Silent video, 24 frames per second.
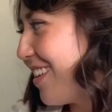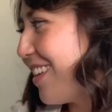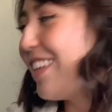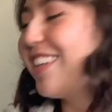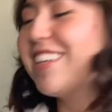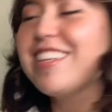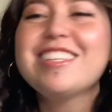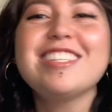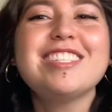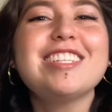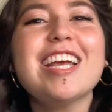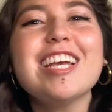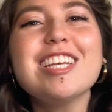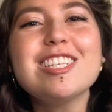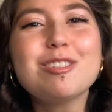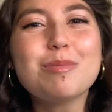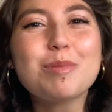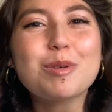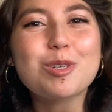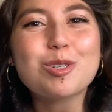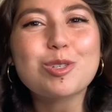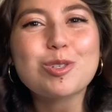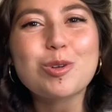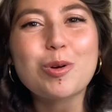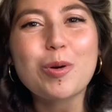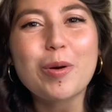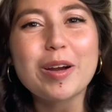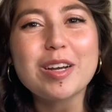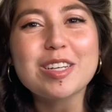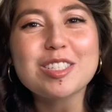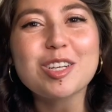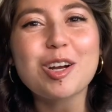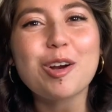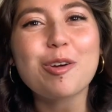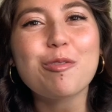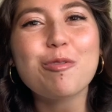Shakespeare's
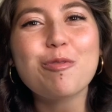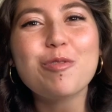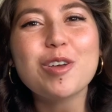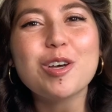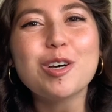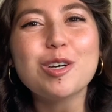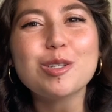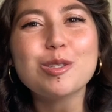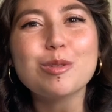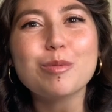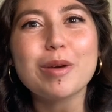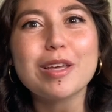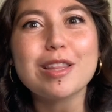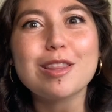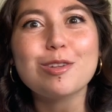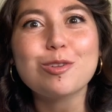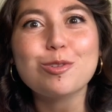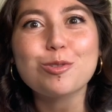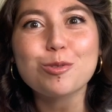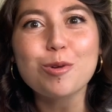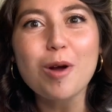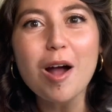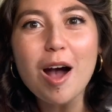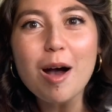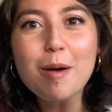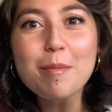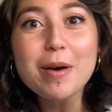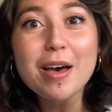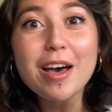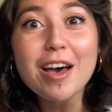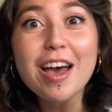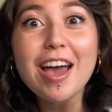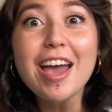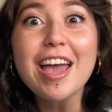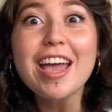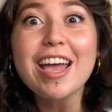stories are filled with
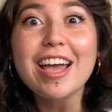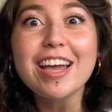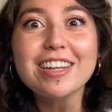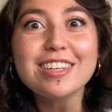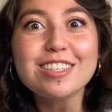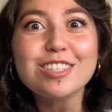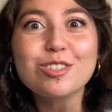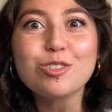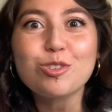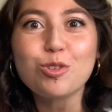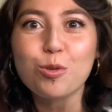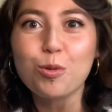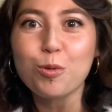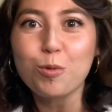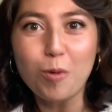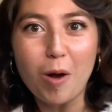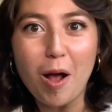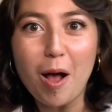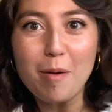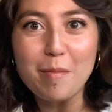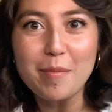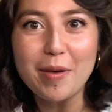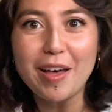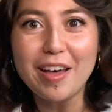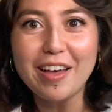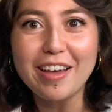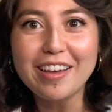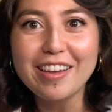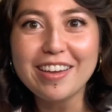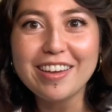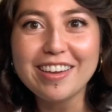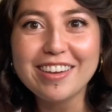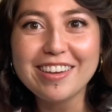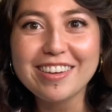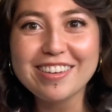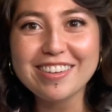drama and trauma.
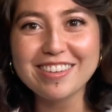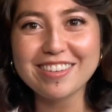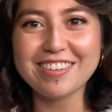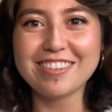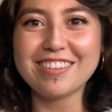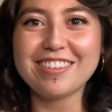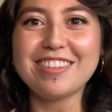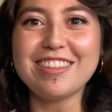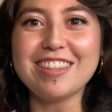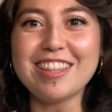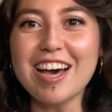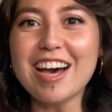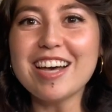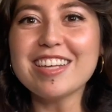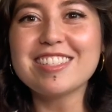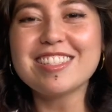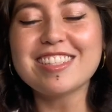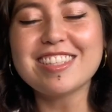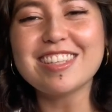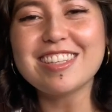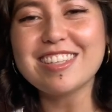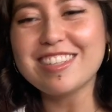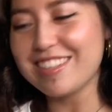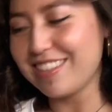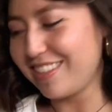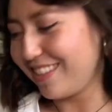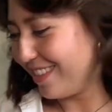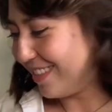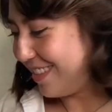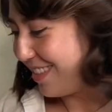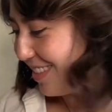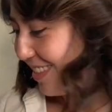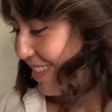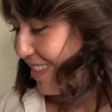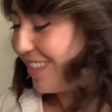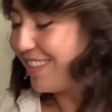Thus,
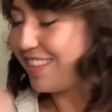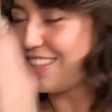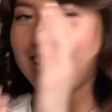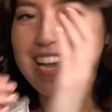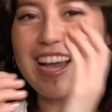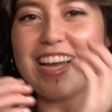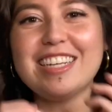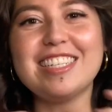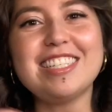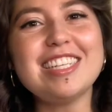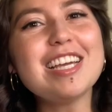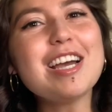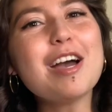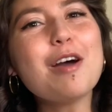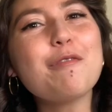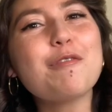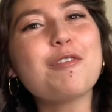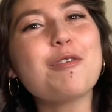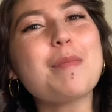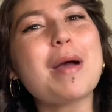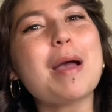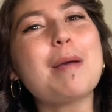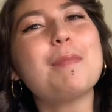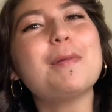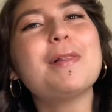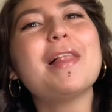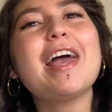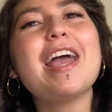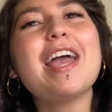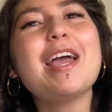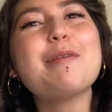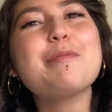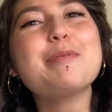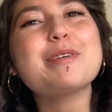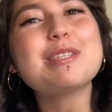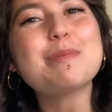The idea for my
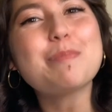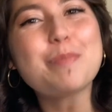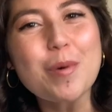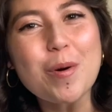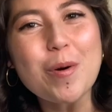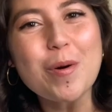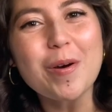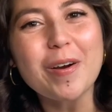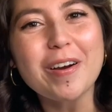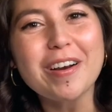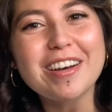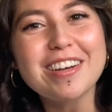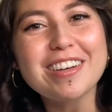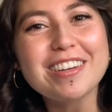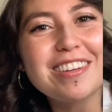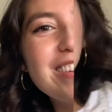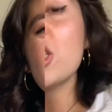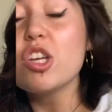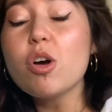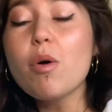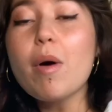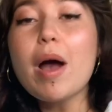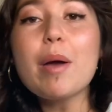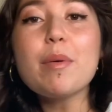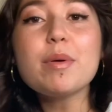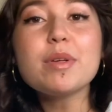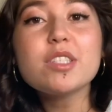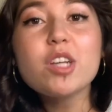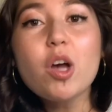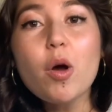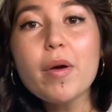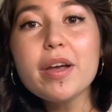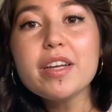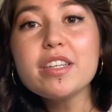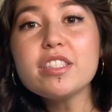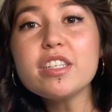play was born. So I was
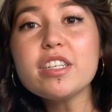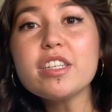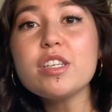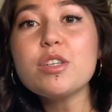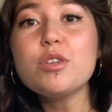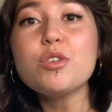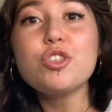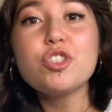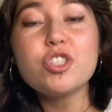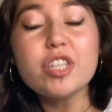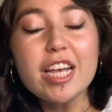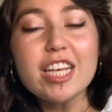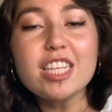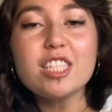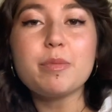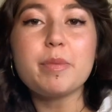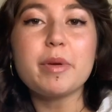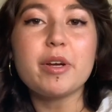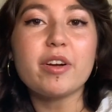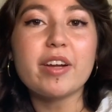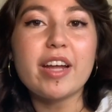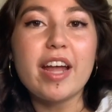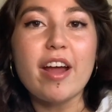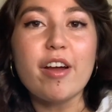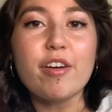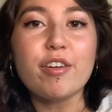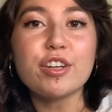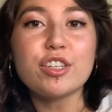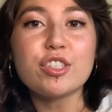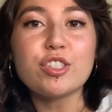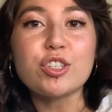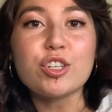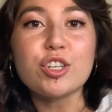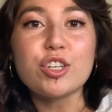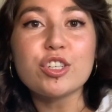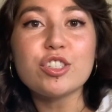going to use Shakespeare
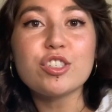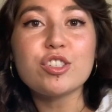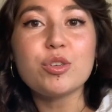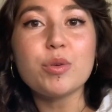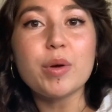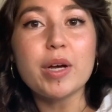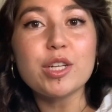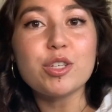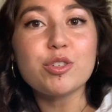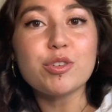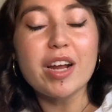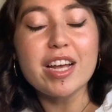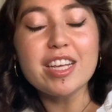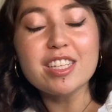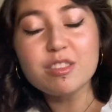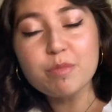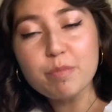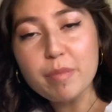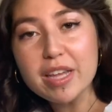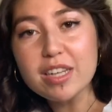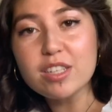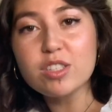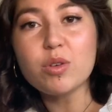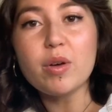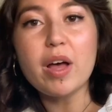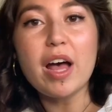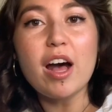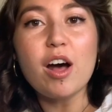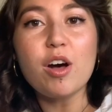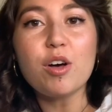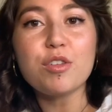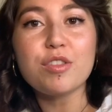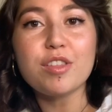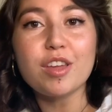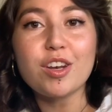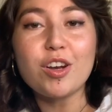characters to address mental
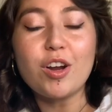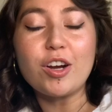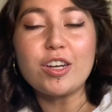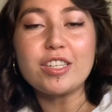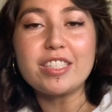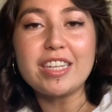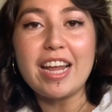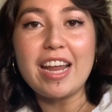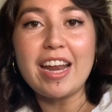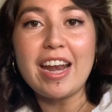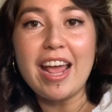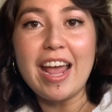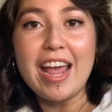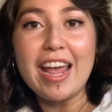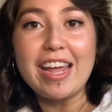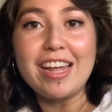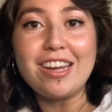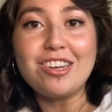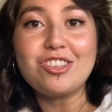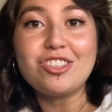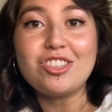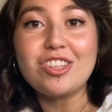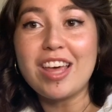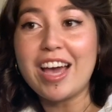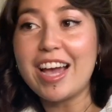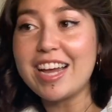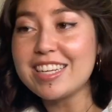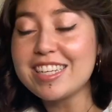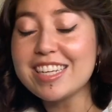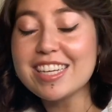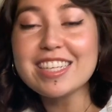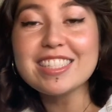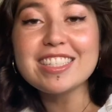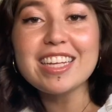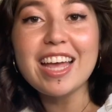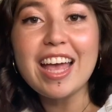health in day and age. The
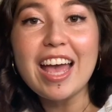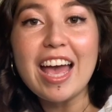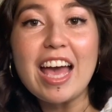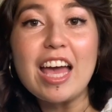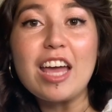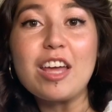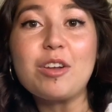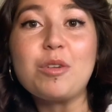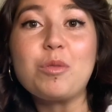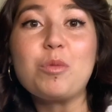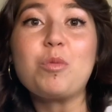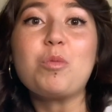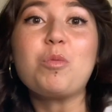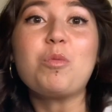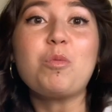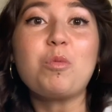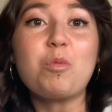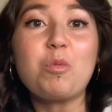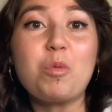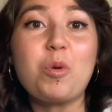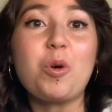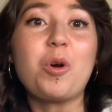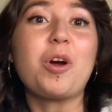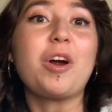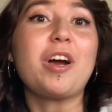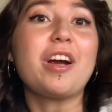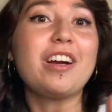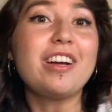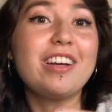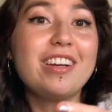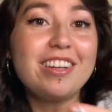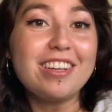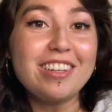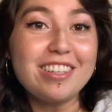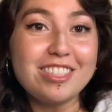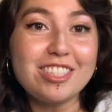ideas I had were
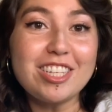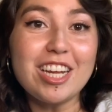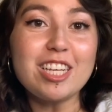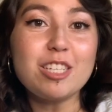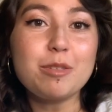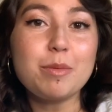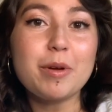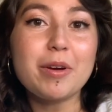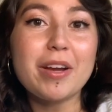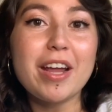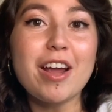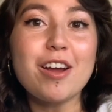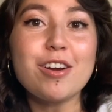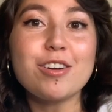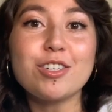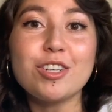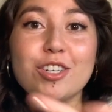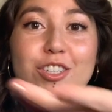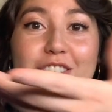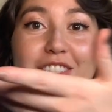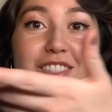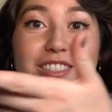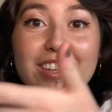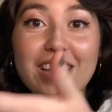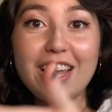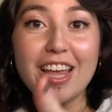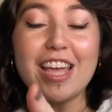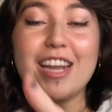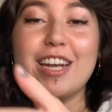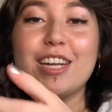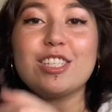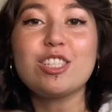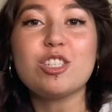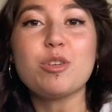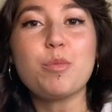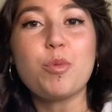Shakespeare characters in
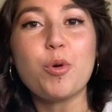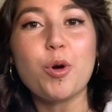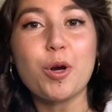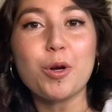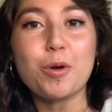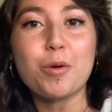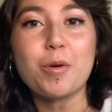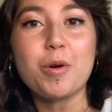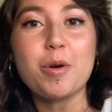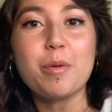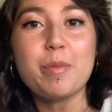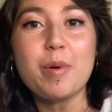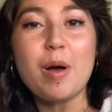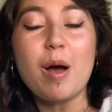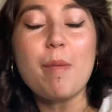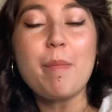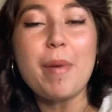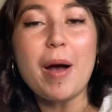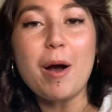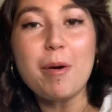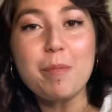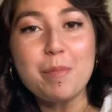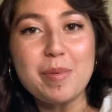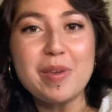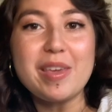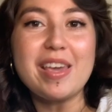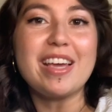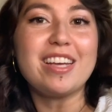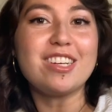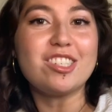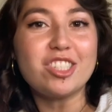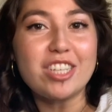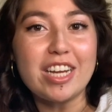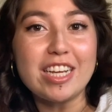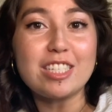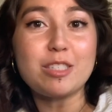a support group about being
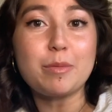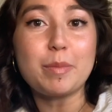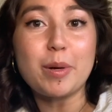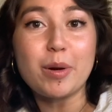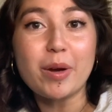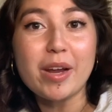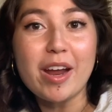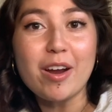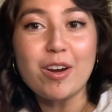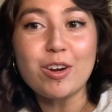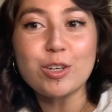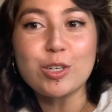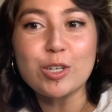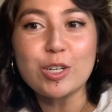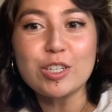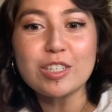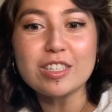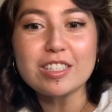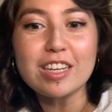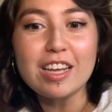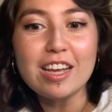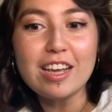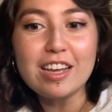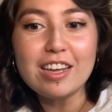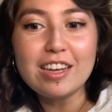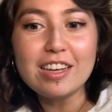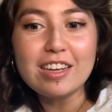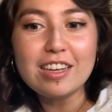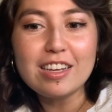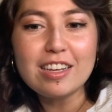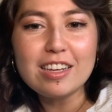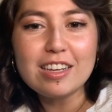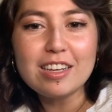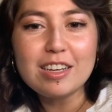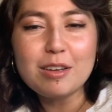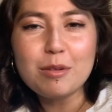Shakespeare characters.
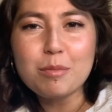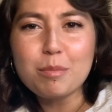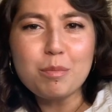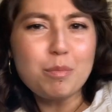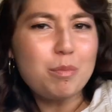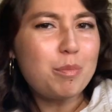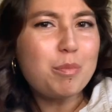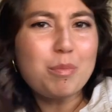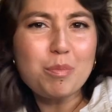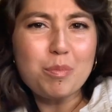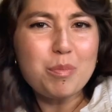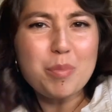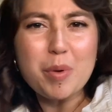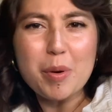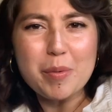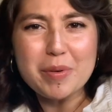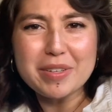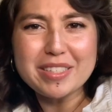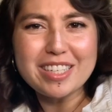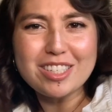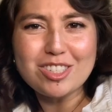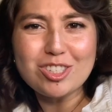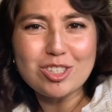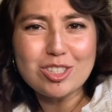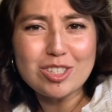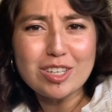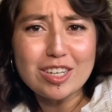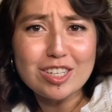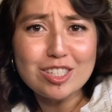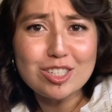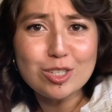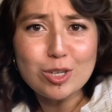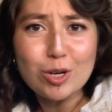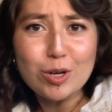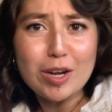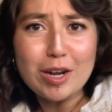But was it just going to
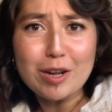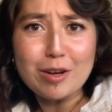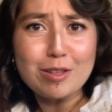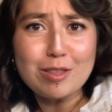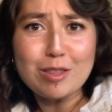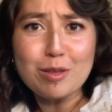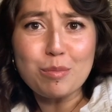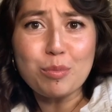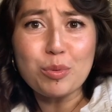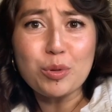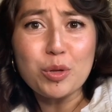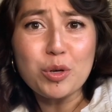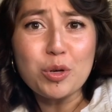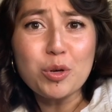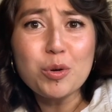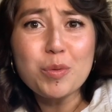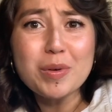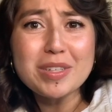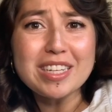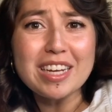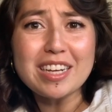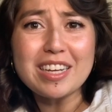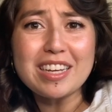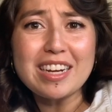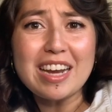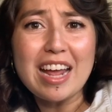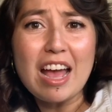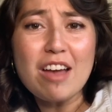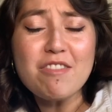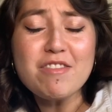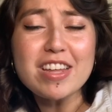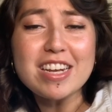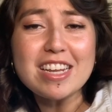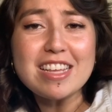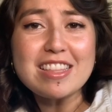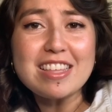start out of the blue? Was I going to
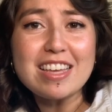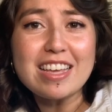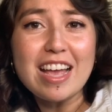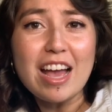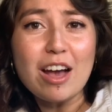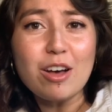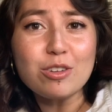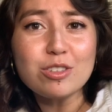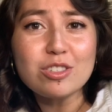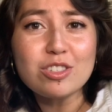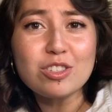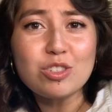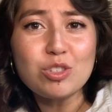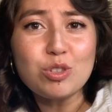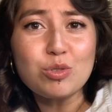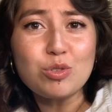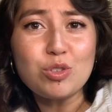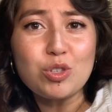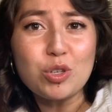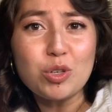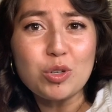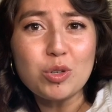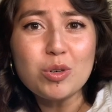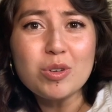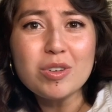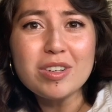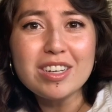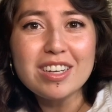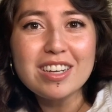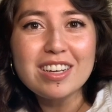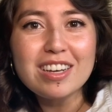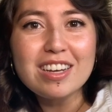have anything else to do?